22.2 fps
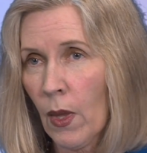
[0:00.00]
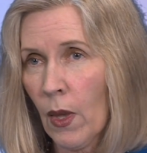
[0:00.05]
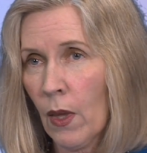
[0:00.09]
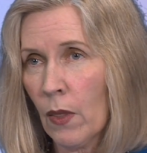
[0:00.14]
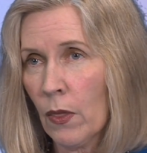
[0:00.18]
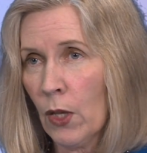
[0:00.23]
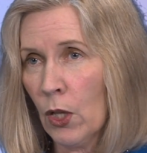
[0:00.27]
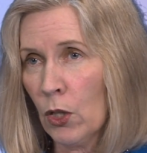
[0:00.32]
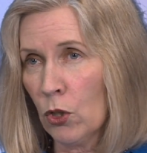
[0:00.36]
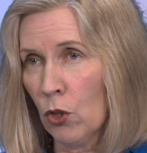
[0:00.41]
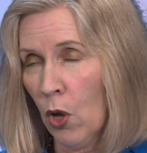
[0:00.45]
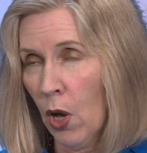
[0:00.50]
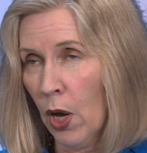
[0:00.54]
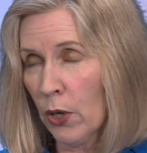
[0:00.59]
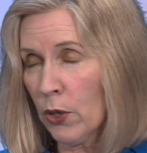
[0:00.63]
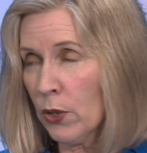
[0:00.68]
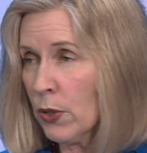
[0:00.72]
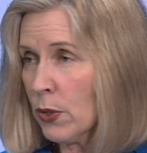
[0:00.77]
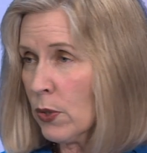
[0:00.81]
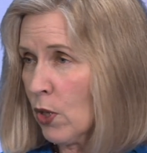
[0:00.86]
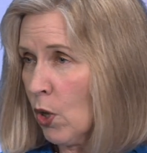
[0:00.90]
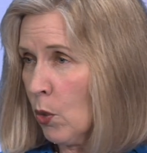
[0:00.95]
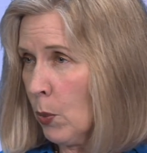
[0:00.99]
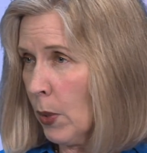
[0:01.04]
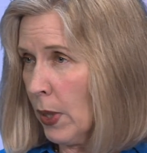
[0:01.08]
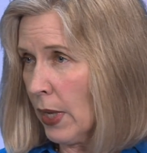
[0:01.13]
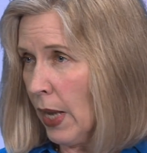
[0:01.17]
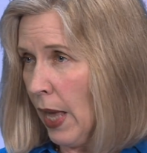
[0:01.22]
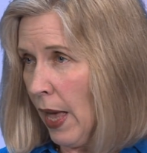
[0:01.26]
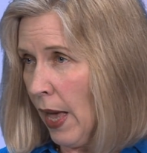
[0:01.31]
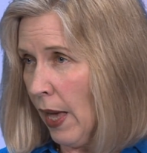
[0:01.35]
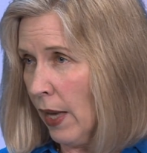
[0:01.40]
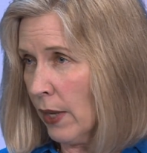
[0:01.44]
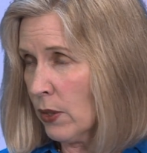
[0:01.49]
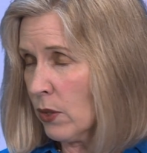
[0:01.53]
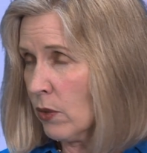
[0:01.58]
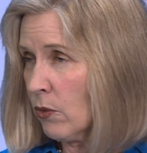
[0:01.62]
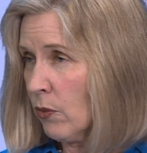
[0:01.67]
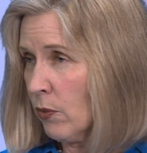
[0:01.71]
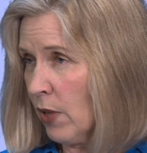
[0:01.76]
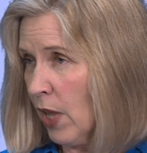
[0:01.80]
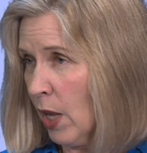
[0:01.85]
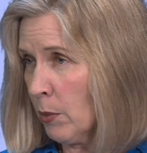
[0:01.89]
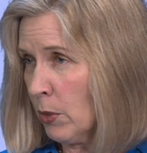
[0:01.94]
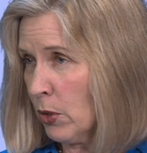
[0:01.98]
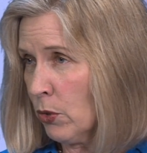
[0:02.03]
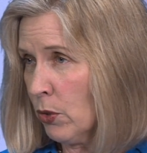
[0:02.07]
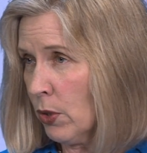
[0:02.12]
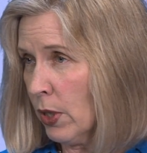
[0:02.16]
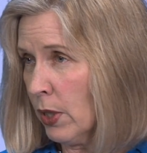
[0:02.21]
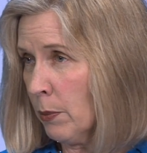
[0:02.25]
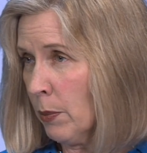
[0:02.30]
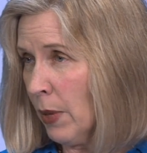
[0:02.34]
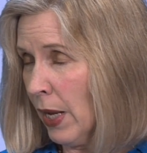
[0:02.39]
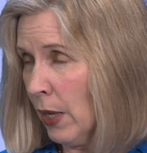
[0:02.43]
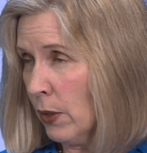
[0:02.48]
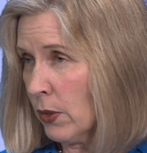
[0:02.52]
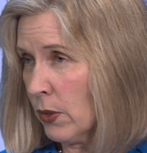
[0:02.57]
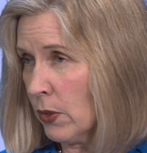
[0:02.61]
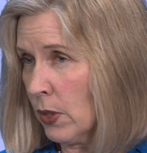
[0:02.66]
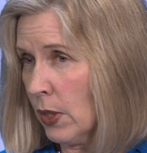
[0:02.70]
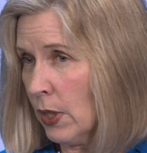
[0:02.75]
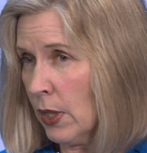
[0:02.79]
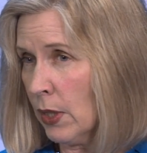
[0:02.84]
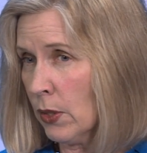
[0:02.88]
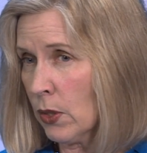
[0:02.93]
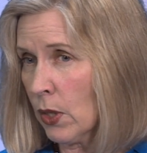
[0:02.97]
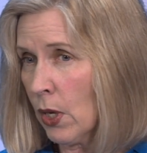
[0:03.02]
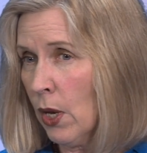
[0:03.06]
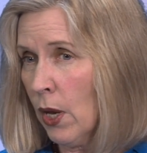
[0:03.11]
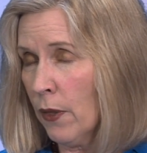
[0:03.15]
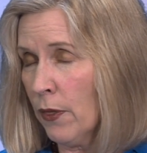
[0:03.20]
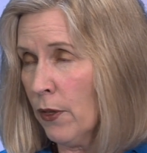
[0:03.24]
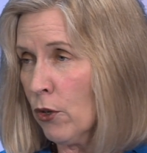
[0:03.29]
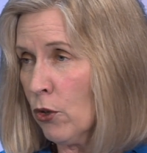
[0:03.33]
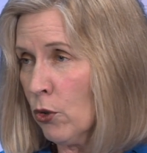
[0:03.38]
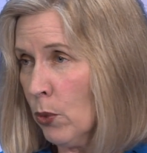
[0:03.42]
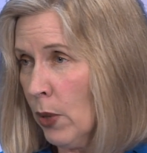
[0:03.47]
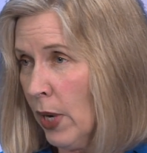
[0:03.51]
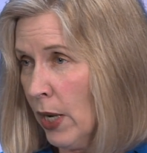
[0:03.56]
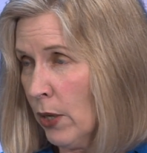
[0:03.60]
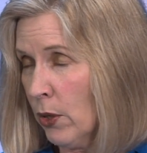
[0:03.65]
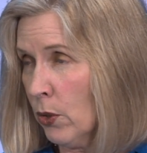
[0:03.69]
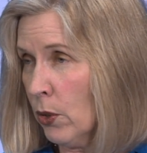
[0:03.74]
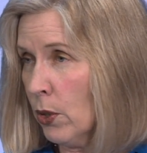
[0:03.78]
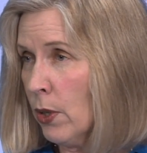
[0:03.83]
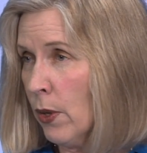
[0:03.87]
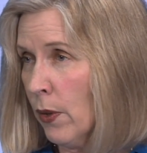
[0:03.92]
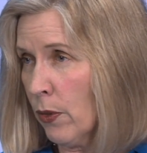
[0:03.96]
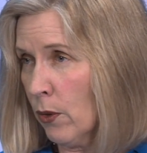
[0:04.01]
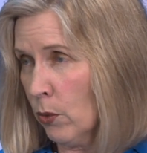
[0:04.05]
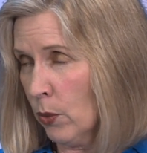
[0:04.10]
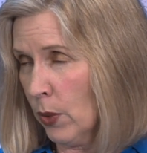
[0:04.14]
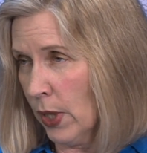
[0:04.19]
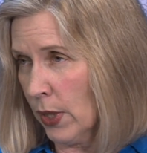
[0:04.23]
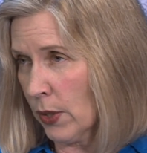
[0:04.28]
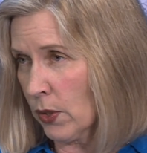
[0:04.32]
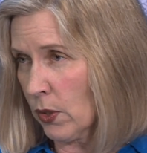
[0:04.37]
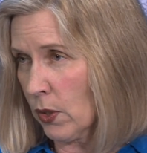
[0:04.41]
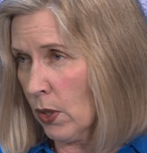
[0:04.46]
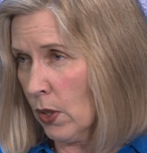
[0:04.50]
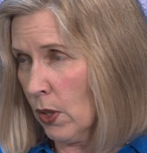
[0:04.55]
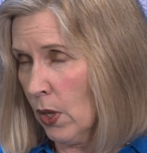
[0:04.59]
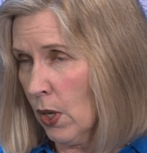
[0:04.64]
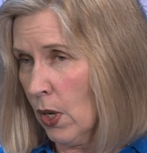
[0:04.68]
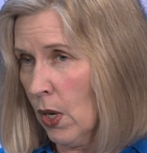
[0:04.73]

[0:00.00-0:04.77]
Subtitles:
The longer someone has inflammatory bowel disease, the greater the risk.